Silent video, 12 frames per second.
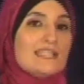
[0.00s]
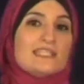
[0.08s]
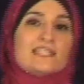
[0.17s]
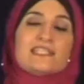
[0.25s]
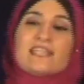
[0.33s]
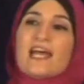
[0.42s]

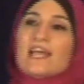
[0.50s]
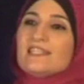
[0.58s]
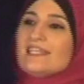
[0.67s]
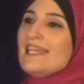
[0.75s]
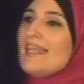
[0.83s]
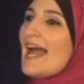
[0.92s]
says
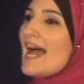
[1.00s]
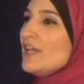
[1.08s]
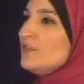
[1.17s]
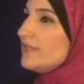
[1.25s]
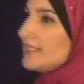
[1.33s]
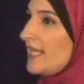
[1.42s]
and
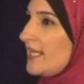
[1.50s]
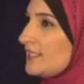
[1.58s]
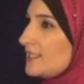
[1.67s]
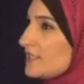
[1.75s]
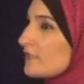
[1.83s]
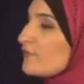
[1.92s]

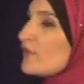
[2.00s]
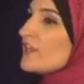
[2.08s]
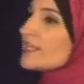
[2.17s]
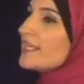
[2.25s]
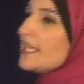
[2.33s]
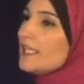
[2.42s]
advocates for
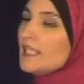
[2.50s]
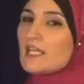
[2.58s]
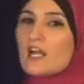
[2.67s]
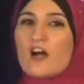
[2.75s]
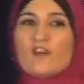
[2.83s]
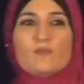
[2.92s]
the
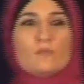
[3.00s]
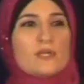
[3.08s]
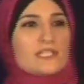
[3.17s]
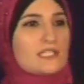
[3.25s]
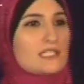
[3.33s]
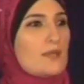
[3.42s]
killing of
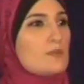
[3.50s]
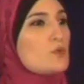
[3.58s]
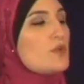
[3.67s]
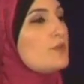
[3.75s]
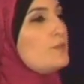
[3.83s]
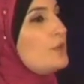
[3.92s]
Muslims
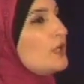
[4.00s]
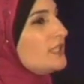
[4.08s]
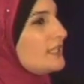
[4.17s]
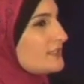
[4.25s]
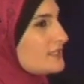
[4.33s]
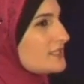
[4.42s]
with
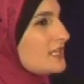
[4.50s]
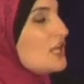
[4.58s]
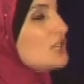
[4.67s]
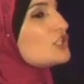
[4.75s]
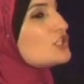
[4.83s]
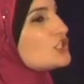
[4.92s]
bullets
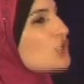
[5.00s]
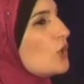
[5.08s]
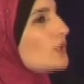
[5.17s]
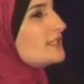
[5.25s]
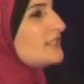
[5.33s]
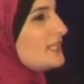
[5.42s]

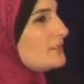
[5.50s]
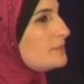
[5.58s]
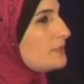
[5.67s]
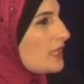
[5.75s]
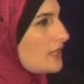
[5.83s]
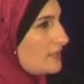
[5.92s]
soaked in
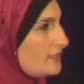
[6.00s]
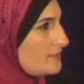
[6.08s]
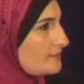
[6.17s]
blood.